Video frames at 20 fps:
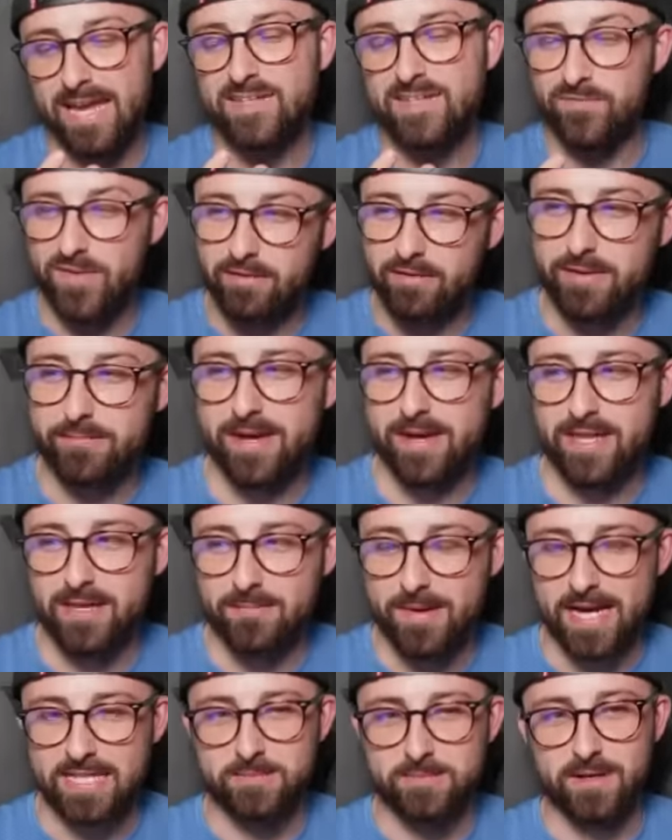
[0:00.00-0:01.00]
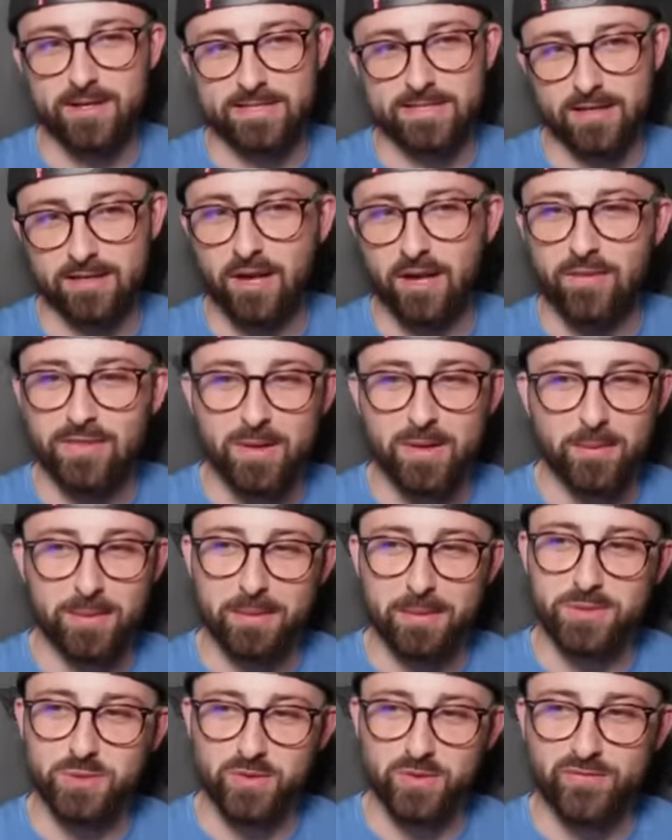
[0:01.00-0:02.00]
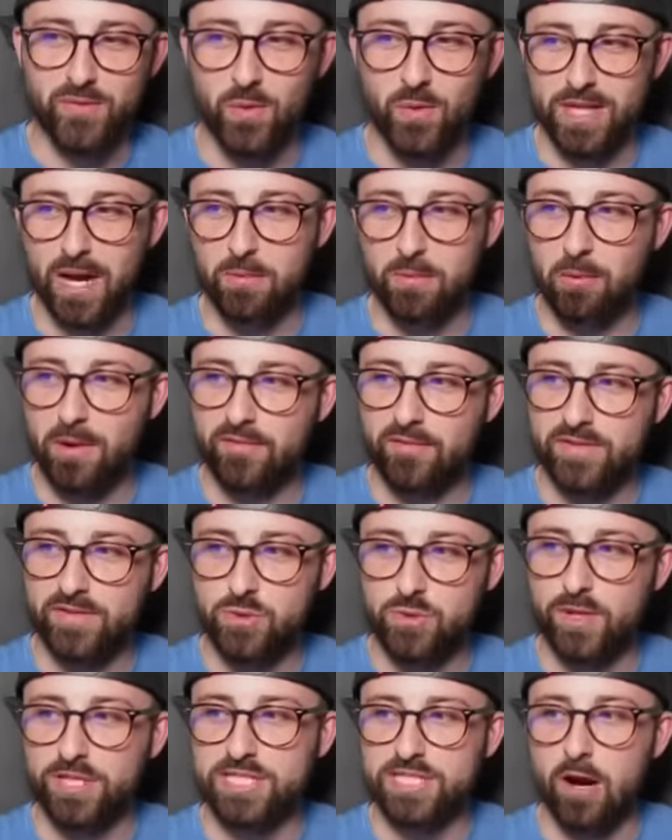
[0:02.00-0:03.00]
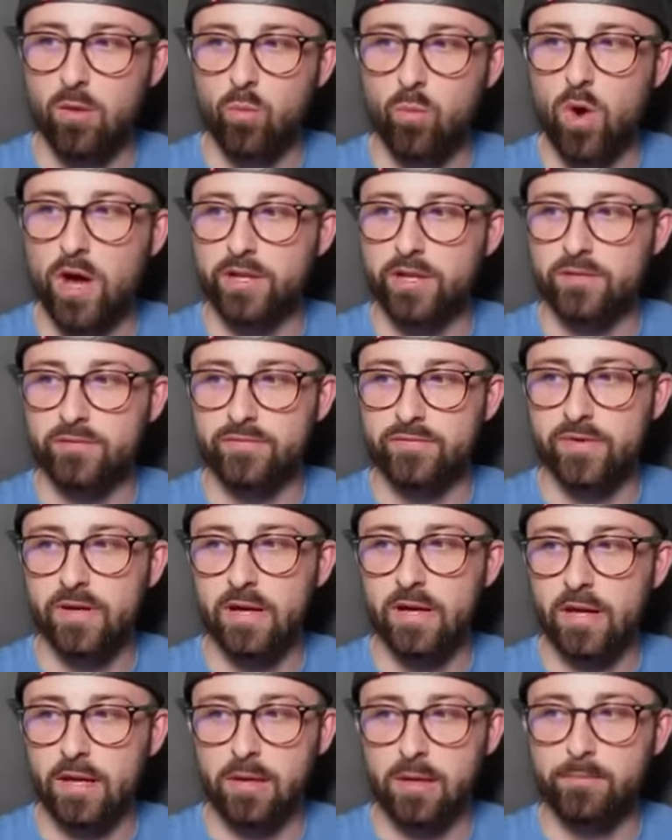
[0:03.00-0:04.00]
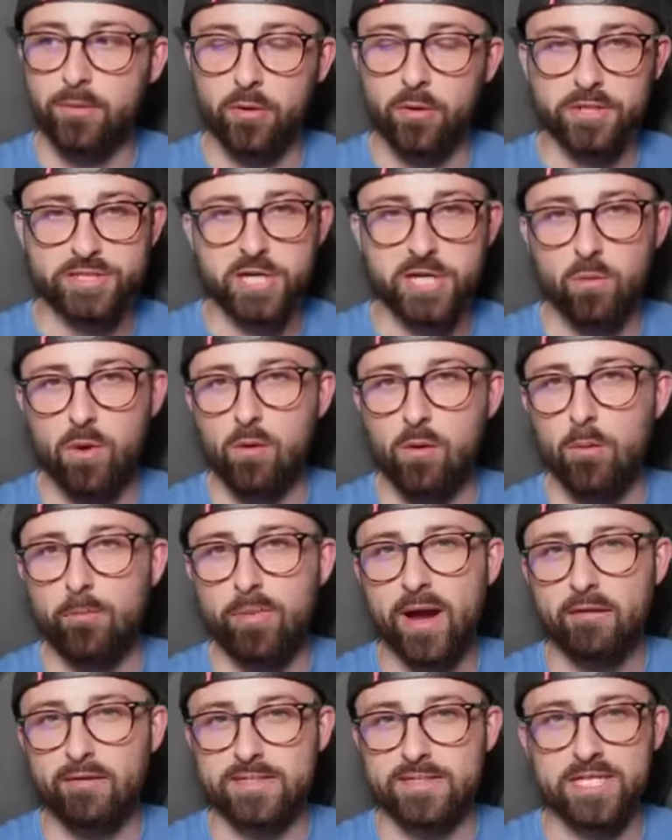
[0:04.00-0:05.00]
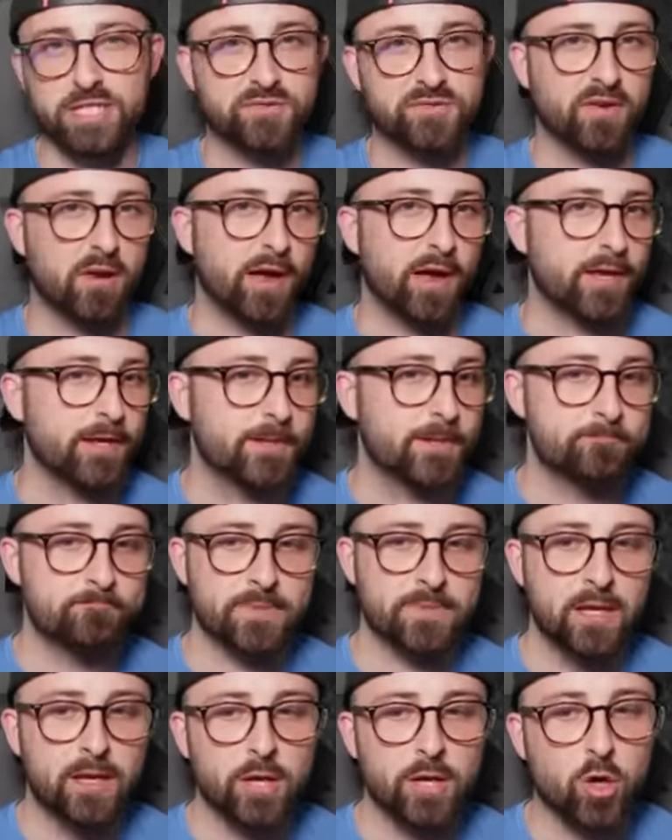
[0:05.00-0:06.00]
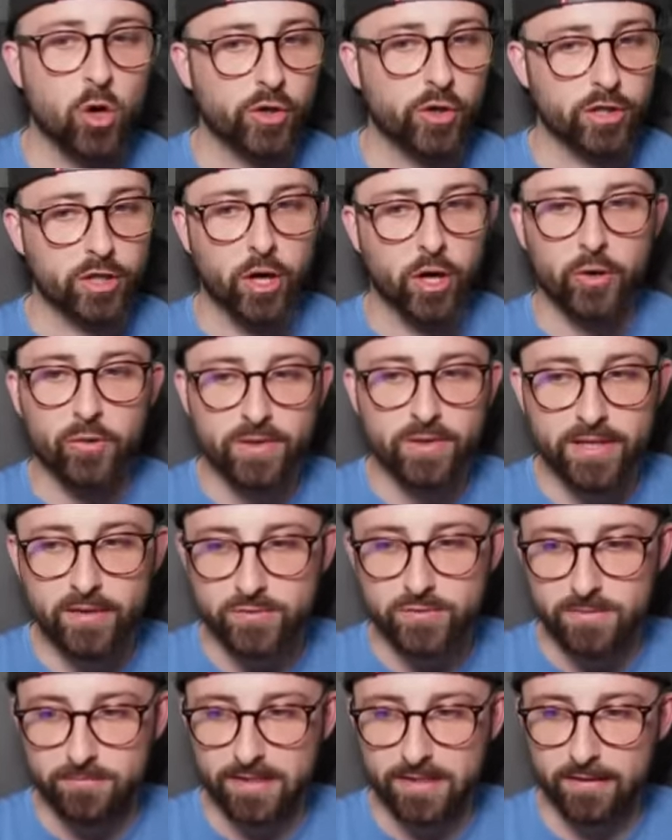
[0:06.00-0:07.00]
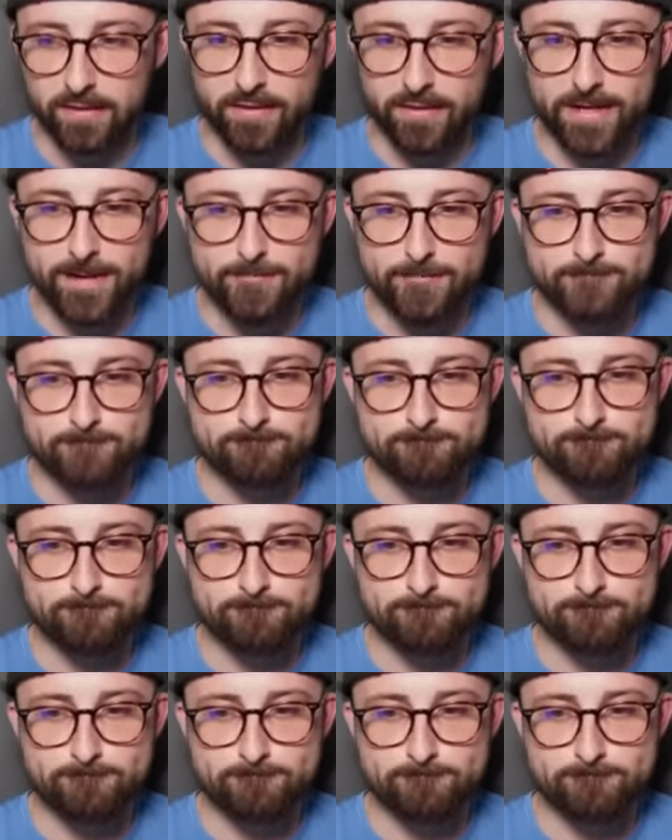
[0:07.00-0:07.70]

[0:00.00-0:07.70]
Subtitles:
That is very big at the back, to be honest. I don't think we'll be able to afford that. We'll probably have to switch out one of Laporte, Chilwell, or Perisic for like a Connor Cody or something like that.